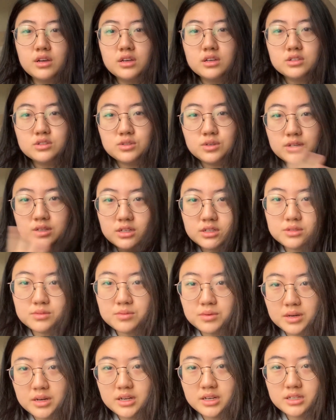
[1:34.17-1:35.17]
so I just
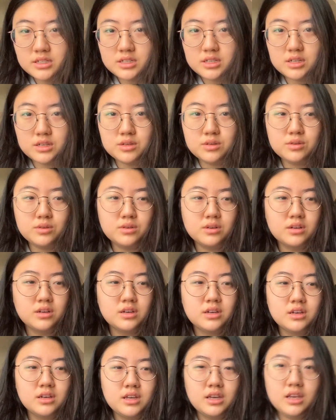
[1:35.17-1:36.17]
wanted to
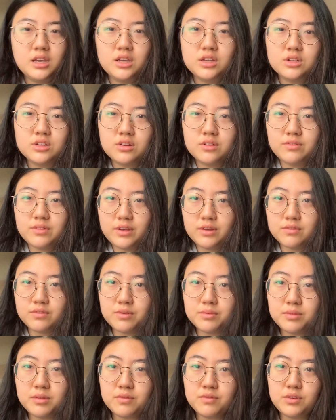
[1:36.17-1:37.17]
intervene
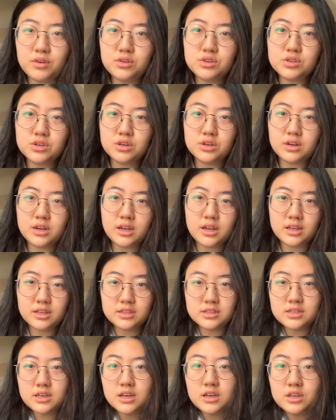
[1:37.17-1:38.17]
from the future and
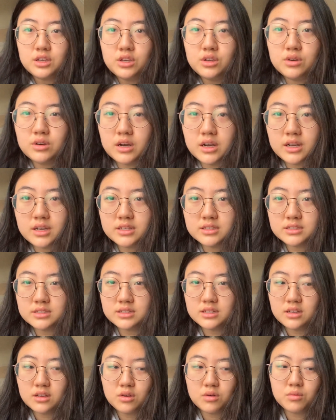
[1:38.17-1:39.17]
tell you guys
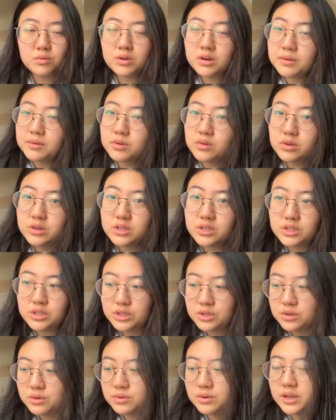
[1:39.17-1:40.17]
what I'm going to
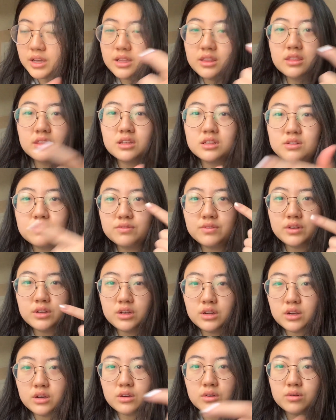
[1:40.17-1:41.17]
do in this
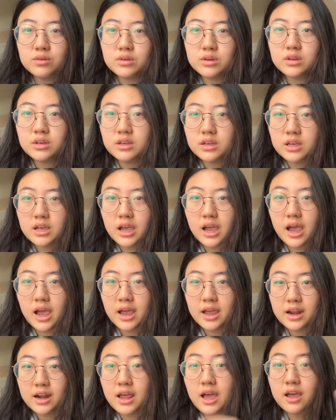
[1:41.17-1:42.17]
video.
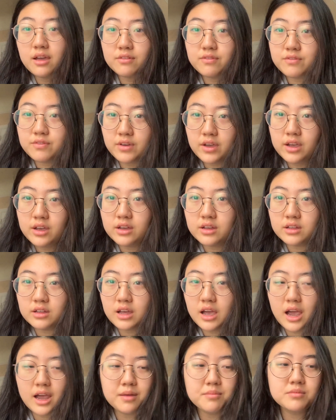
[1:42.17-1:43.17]
And I fail.
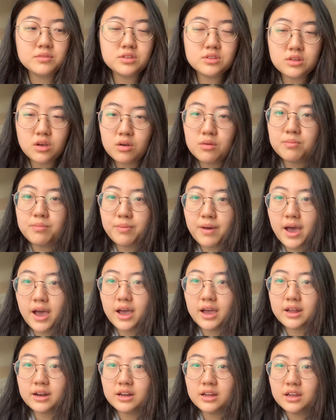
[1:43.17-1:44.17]
I'm so
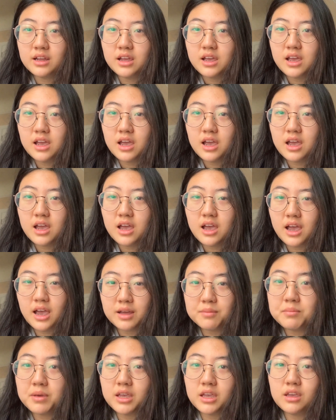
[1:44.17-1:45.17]
bad at
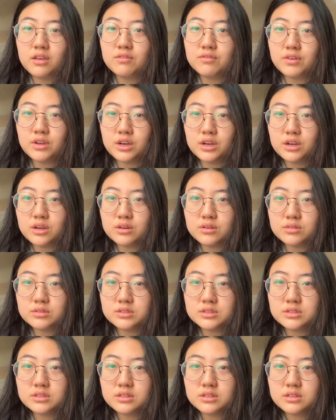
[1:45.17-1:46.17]
making
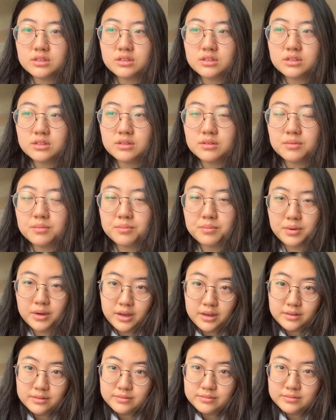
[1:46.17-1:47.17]
videos,
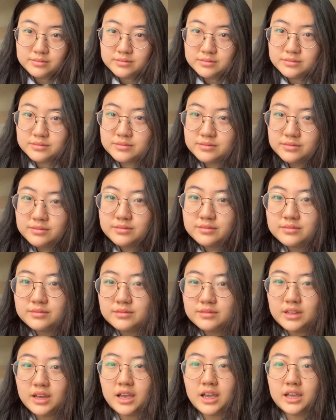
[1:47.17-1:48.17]
but
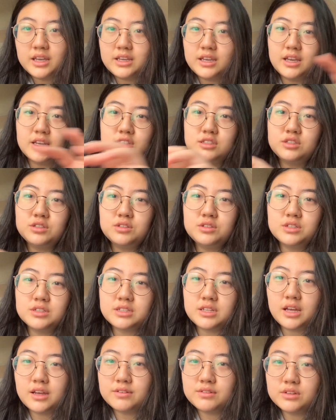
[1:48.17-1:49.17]
I guess you just
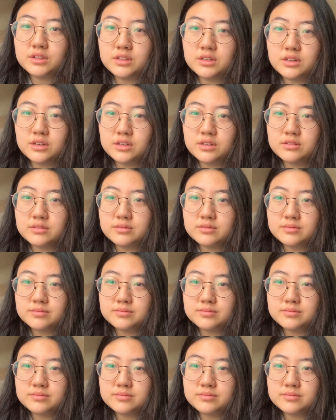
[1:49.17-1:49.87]
have to learn.